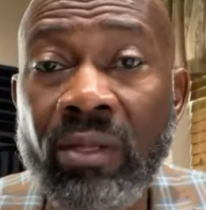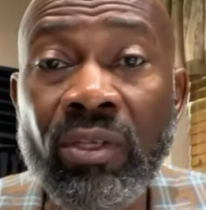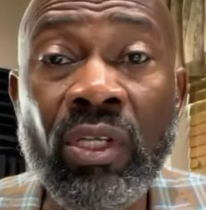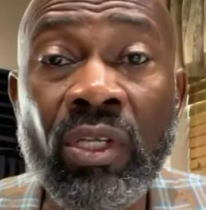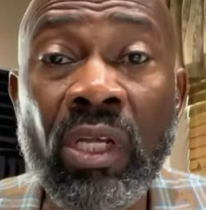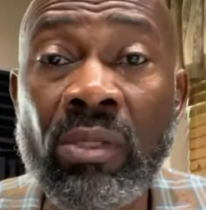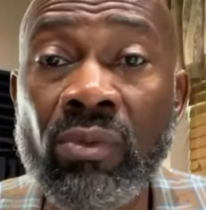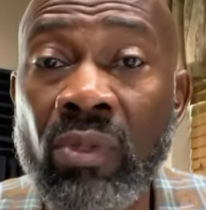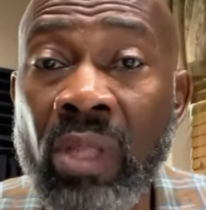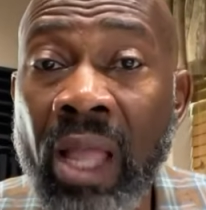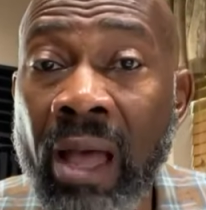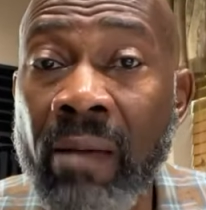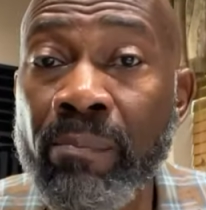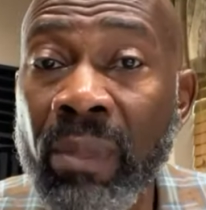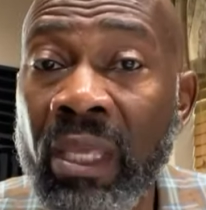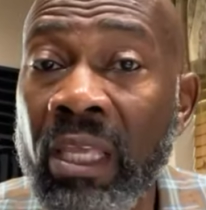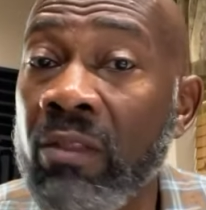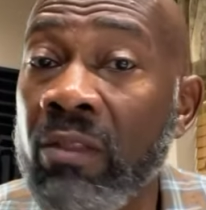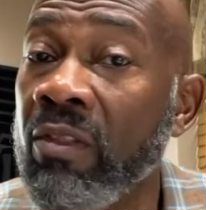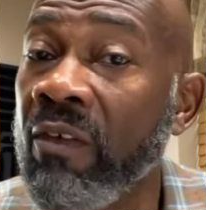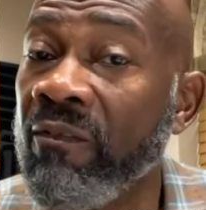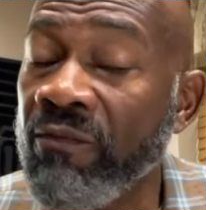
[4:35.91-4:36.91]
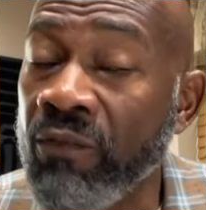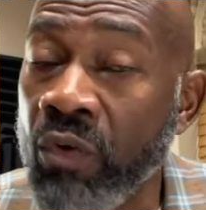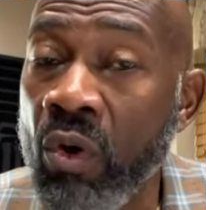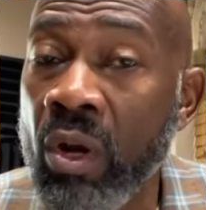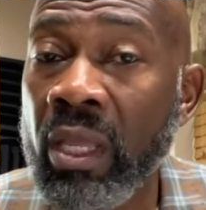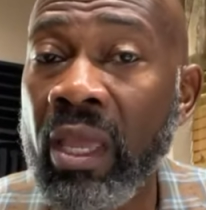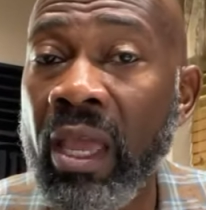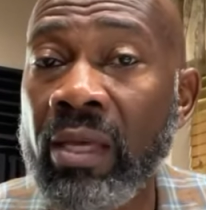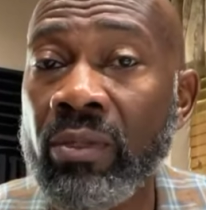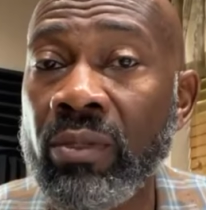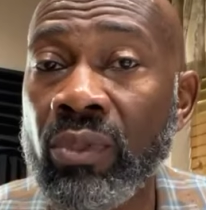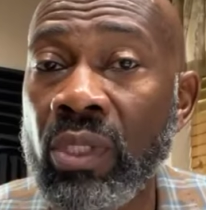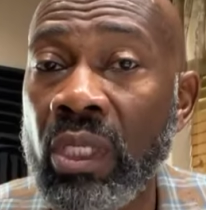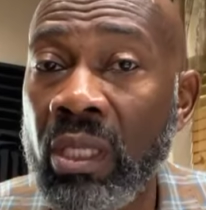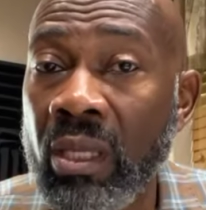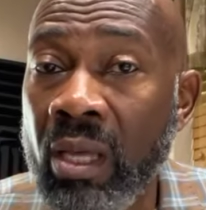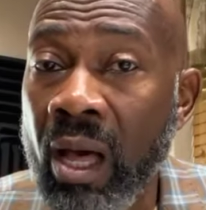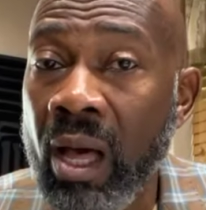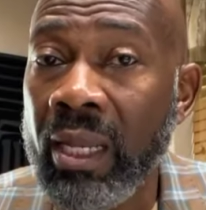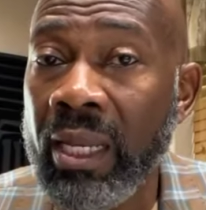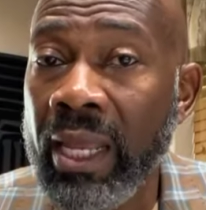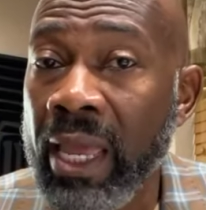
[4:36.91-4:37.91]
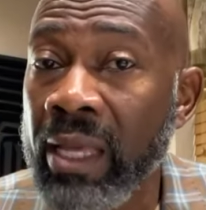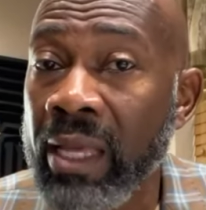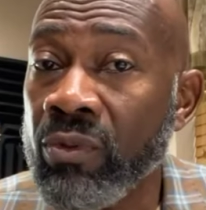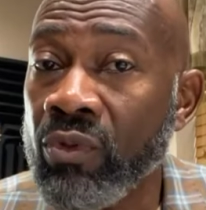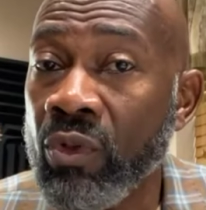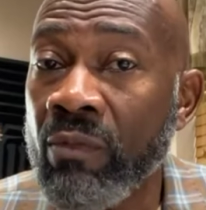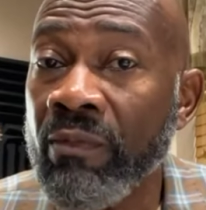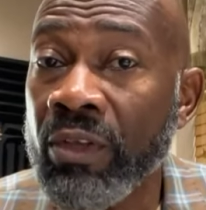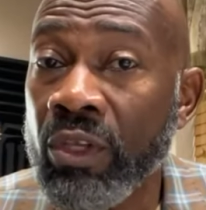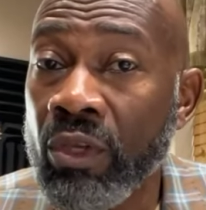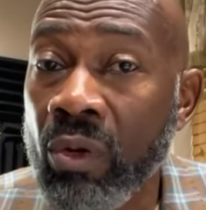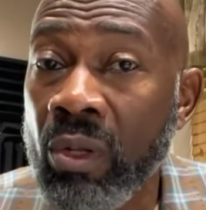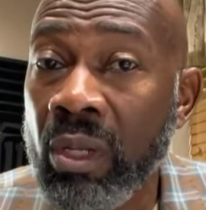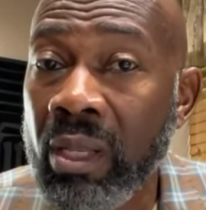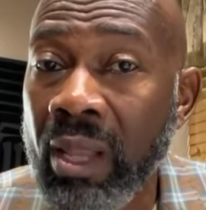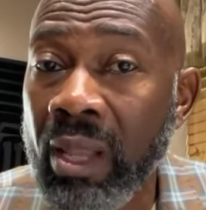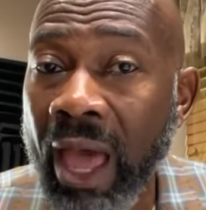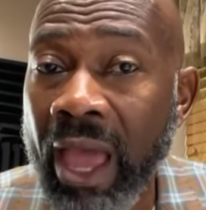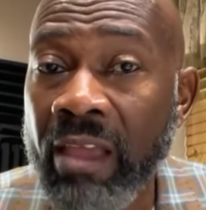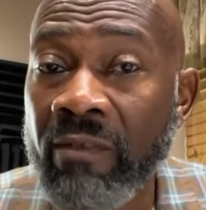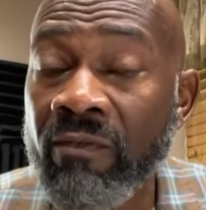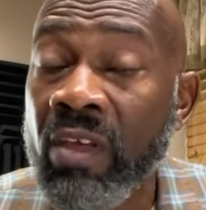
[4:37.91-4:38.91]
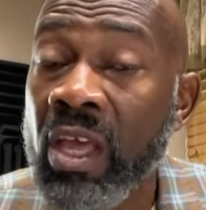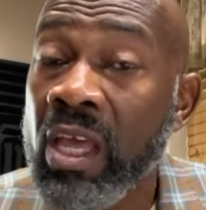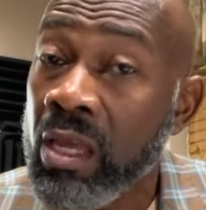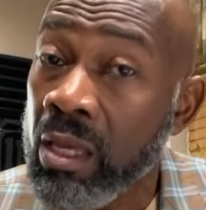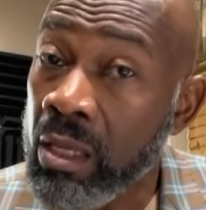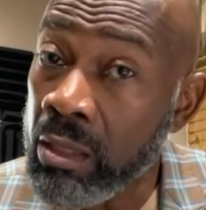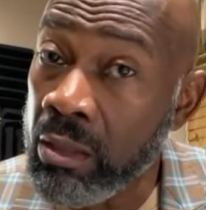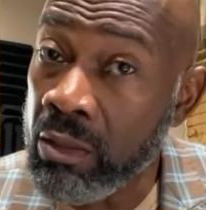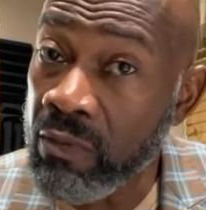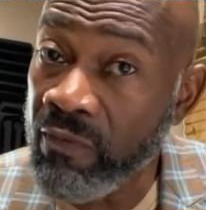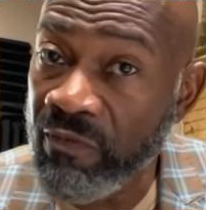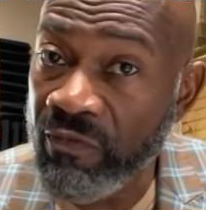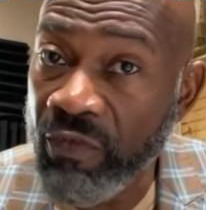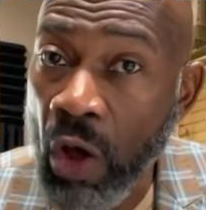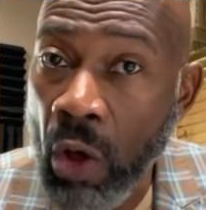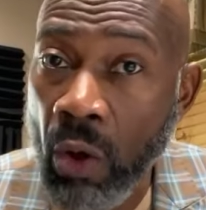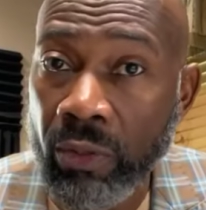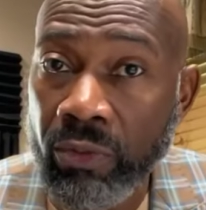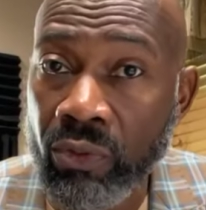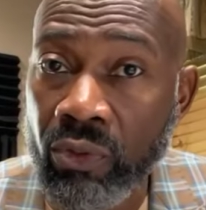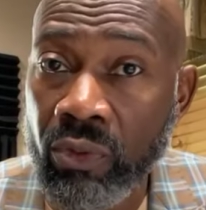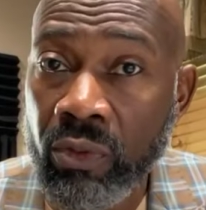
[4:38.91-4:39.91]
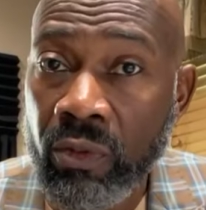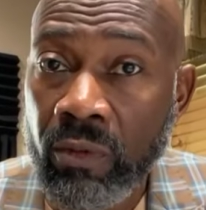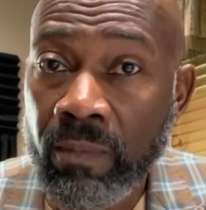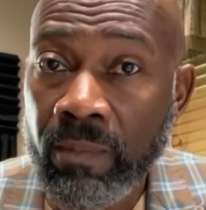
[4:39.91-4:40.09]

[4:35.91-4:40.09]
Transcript: does not mean the forecast that God has over your life is false.